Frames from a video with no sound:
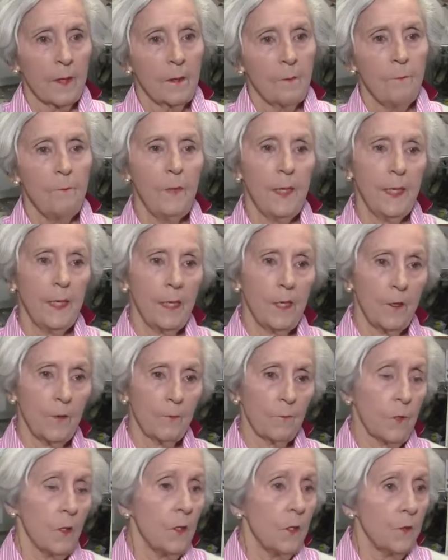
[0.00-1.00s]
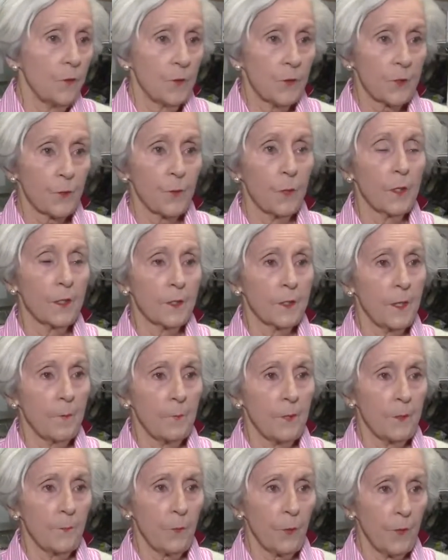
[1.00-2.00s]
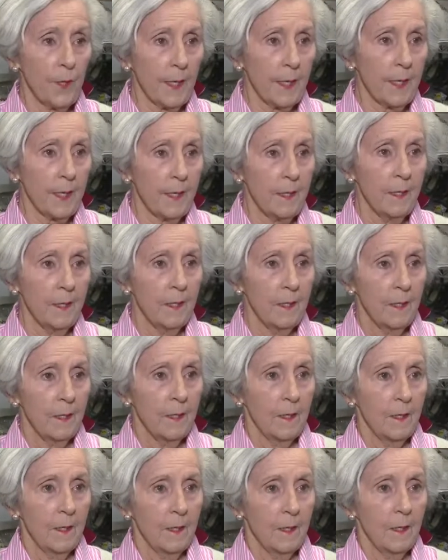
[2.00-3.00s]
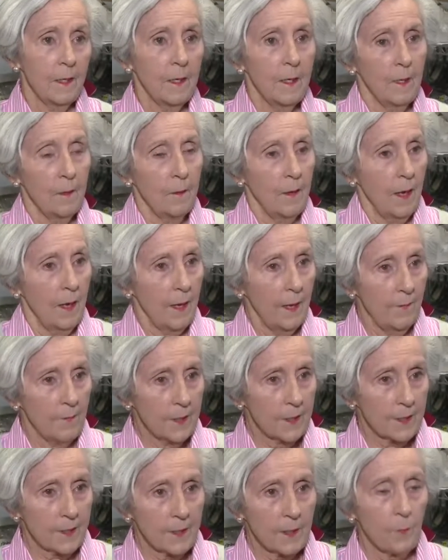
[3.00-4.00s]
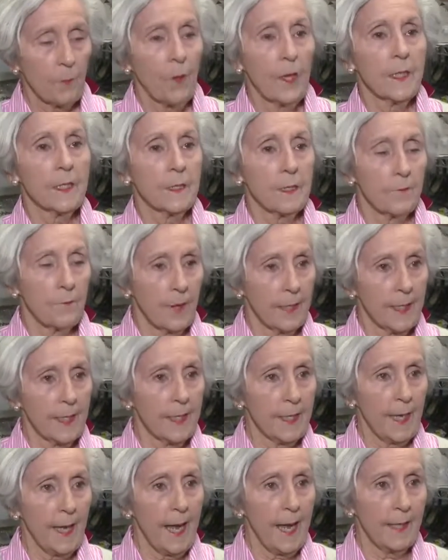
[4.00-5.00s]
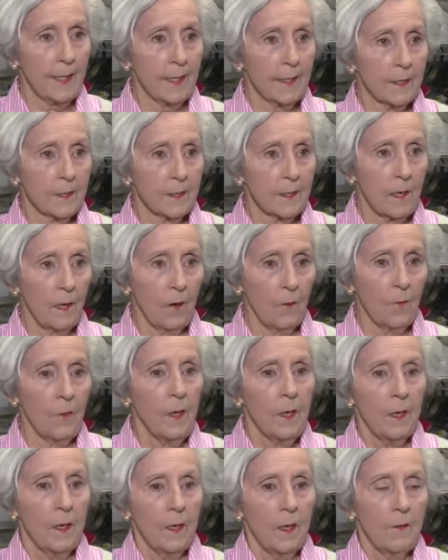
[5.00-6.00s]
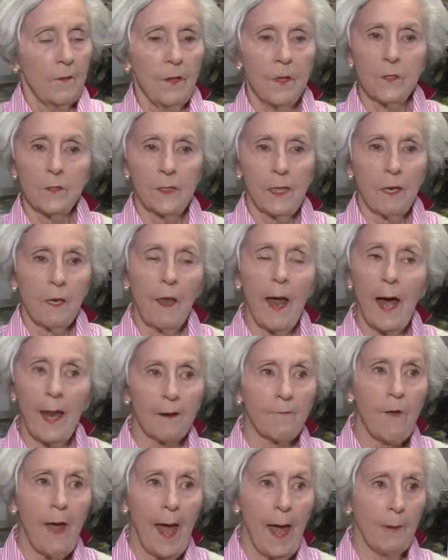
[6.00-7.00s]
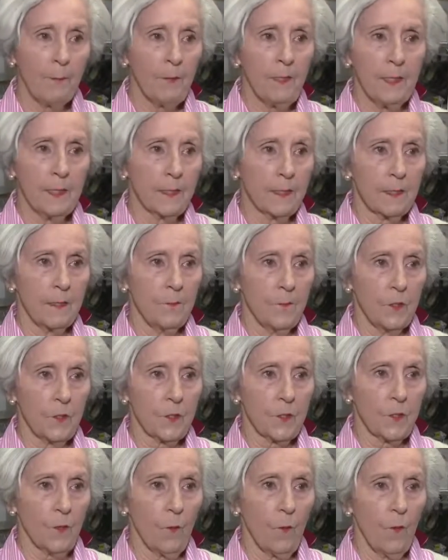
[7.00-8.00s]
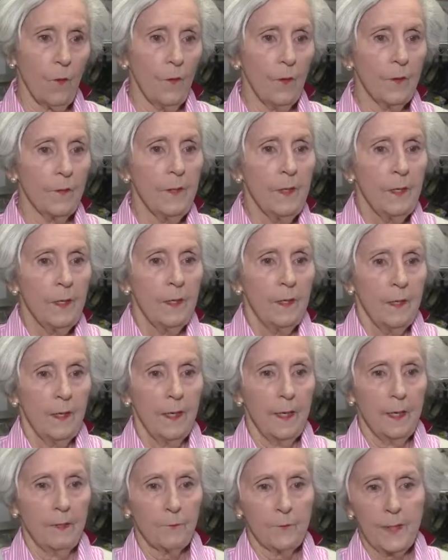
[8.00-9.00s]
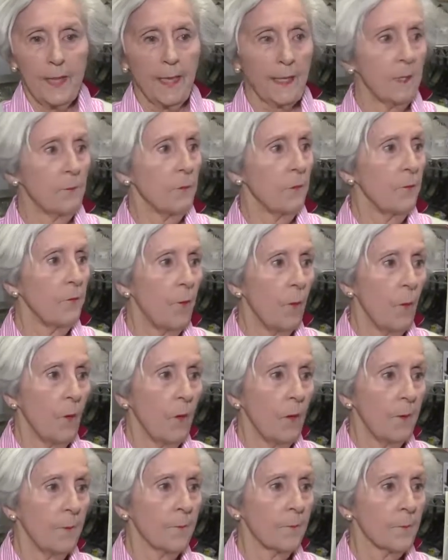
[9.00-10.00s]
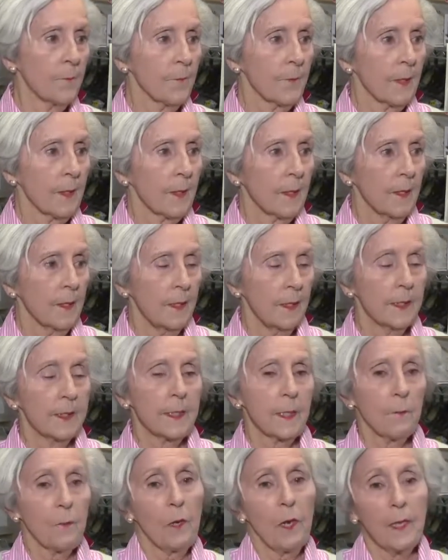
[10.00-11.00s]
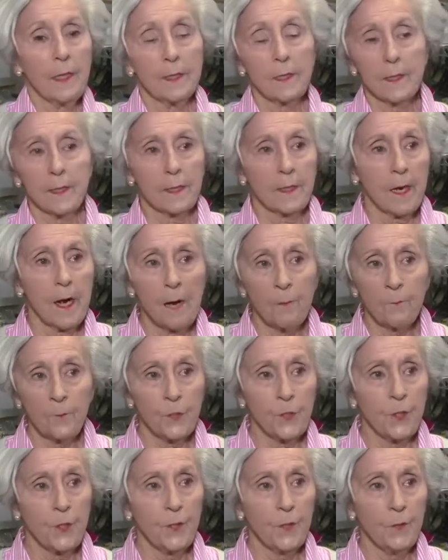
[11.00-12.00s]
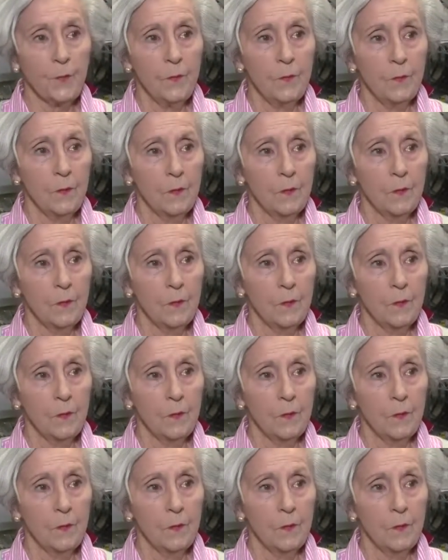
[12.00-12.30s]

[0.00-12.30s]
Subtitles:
Many who just want something pretty, and this is a place that they can get it. So there's a lot of happiness in this store. And I've said it before, it's a place to come to.